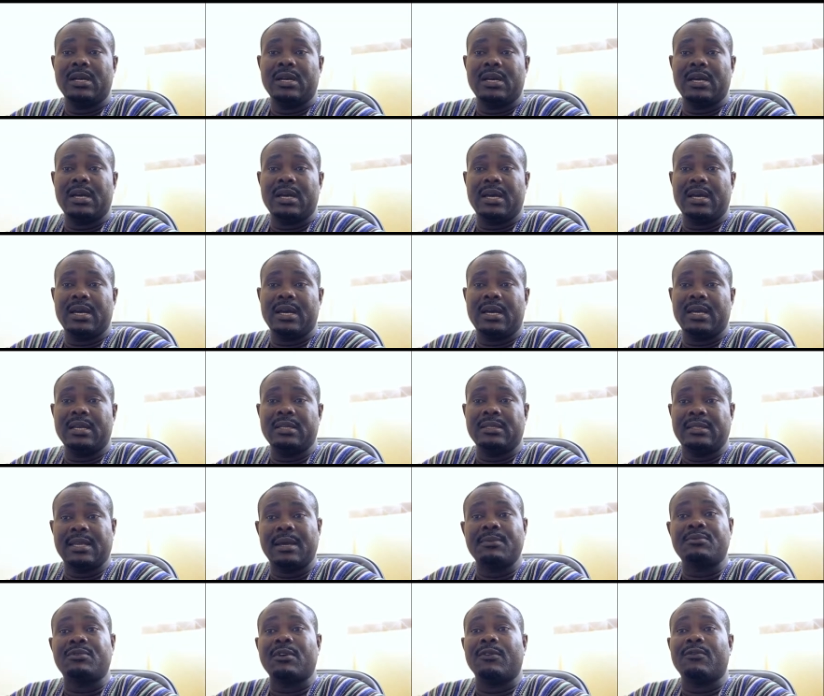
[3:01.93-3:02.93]
Uh, in
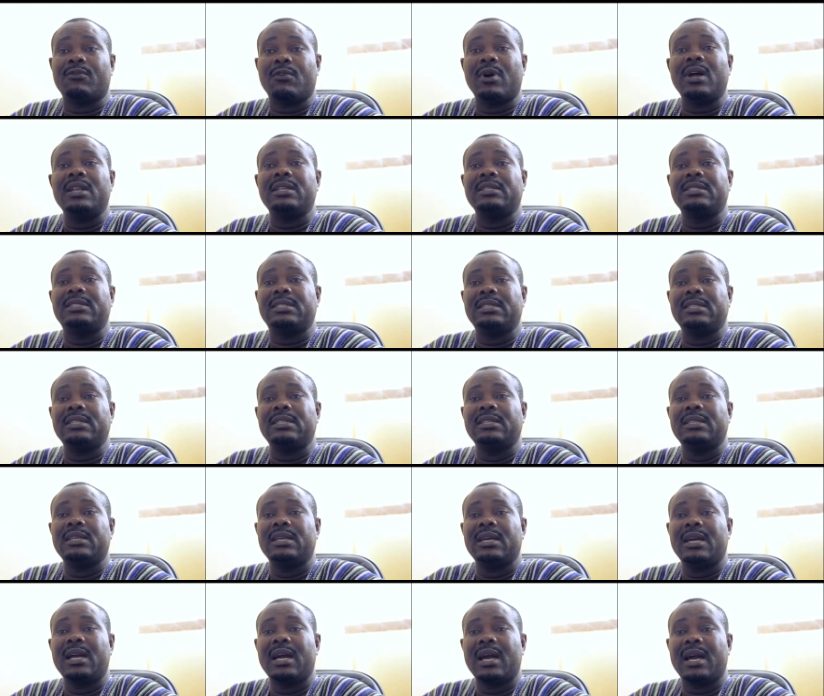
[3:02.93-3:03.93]
terms of quality,
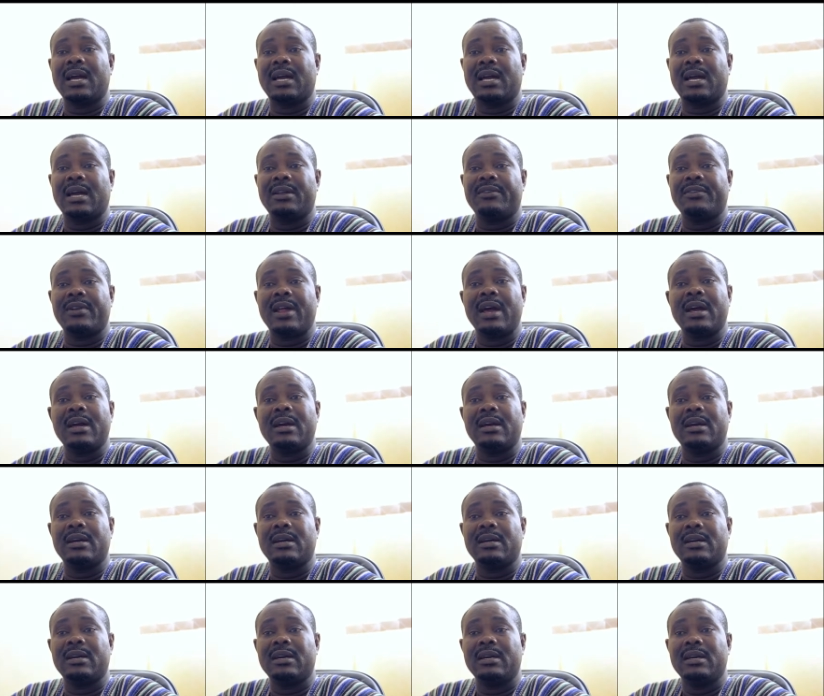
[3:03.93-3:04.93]
I can rank
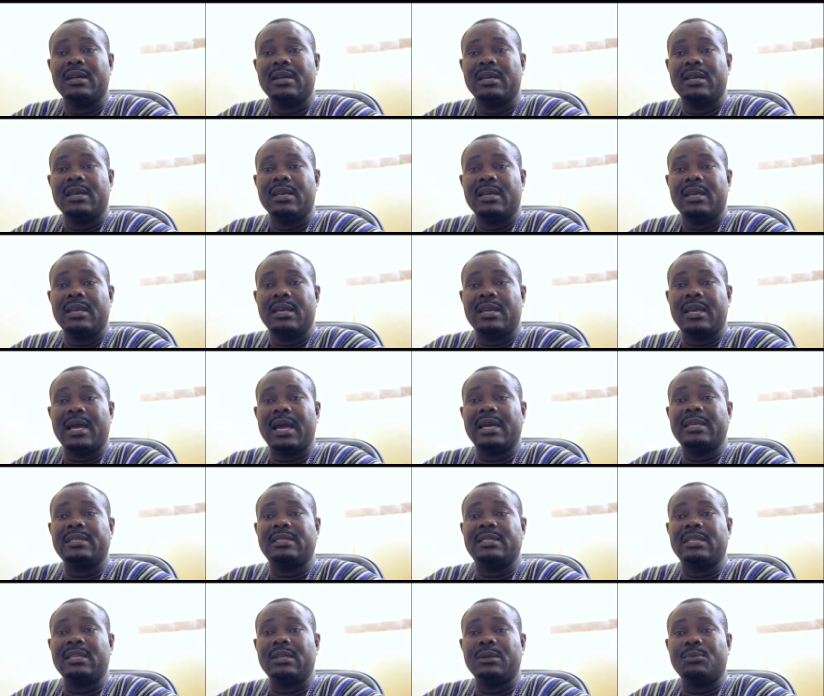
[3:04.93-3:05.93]

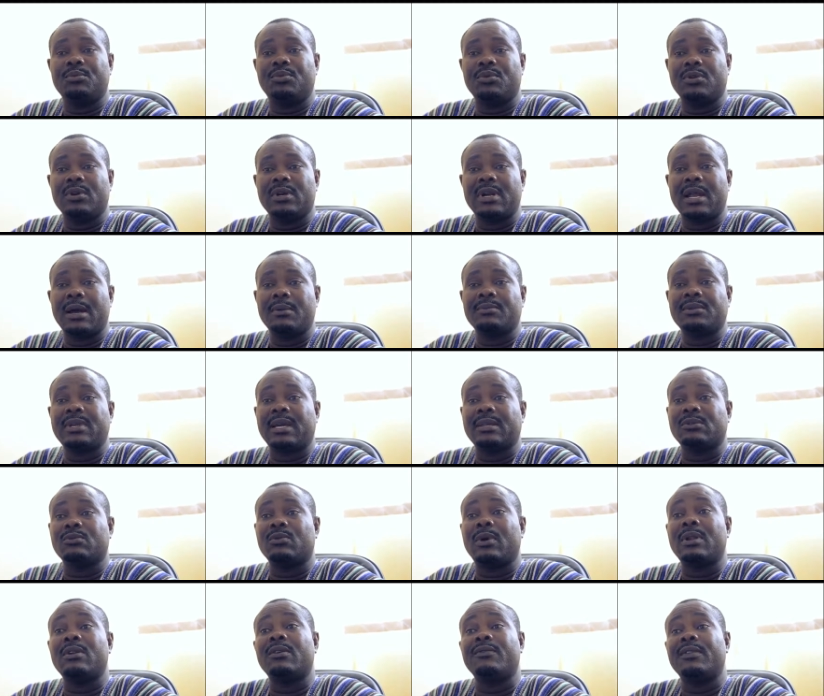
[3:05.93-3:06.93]
AIT programs as
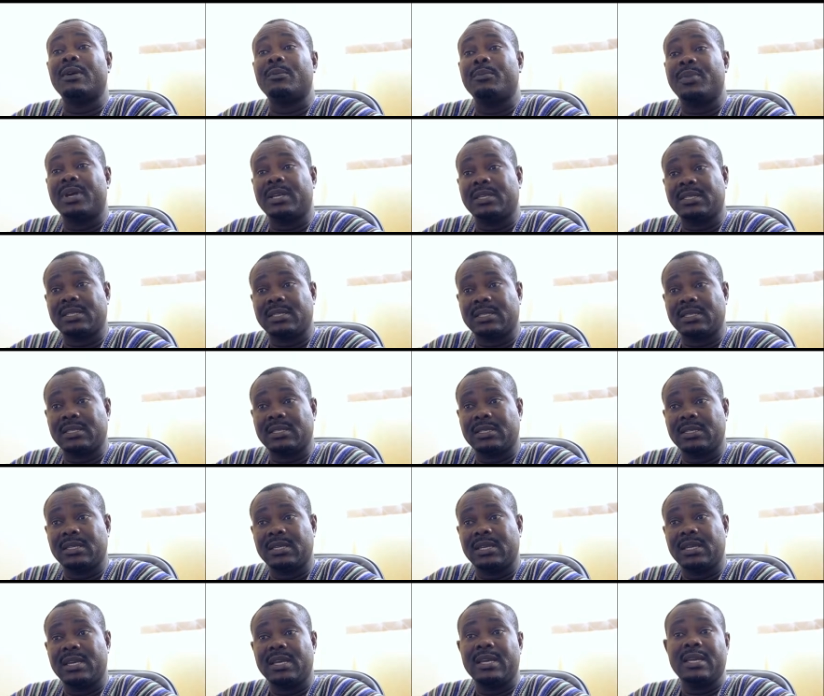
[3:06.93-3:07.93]
one of the best
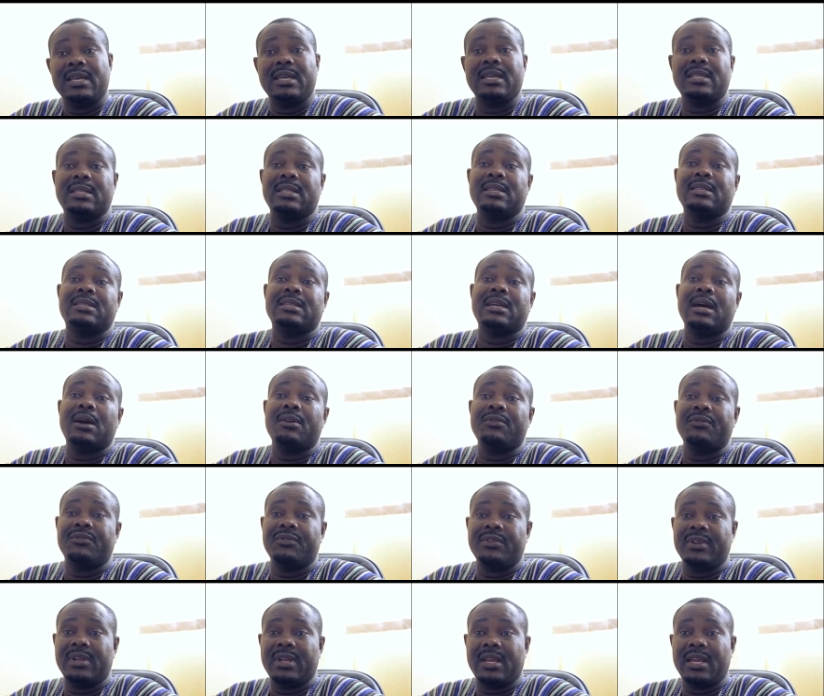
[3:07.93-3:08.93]
in this
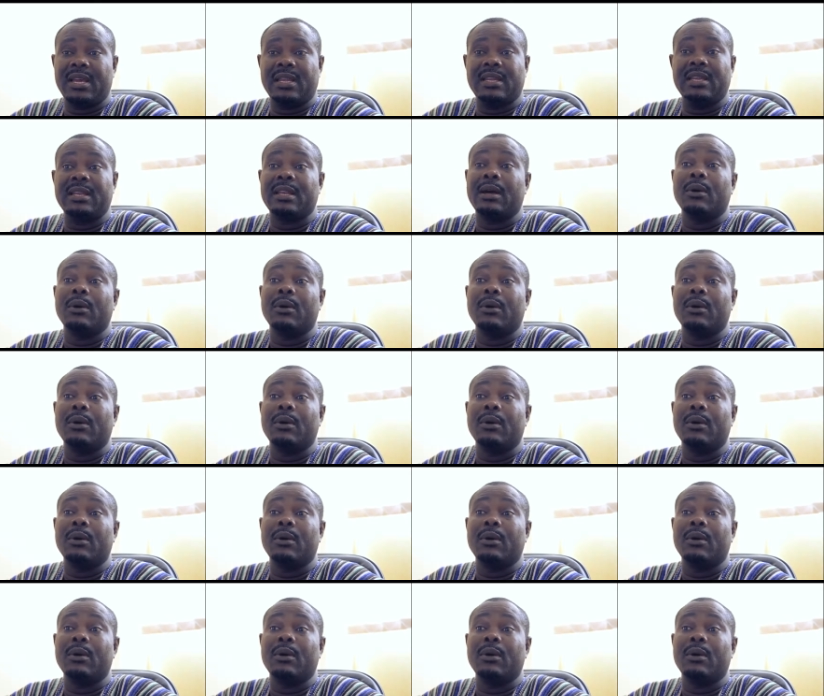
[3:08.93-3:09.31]
country and in the